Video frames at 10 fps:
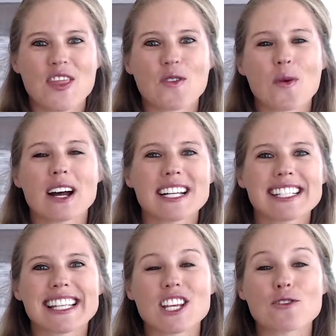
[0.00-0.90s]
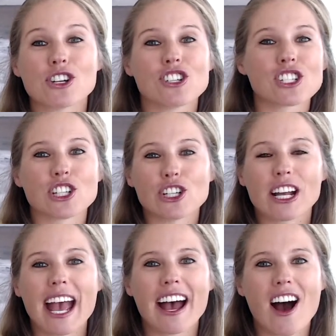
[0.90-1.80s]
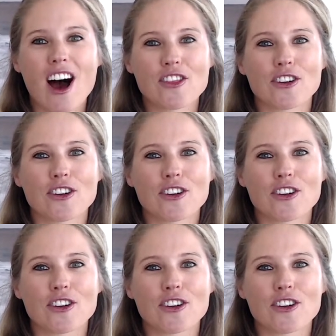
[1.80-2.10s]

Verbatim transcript: The ones that you could just look at on their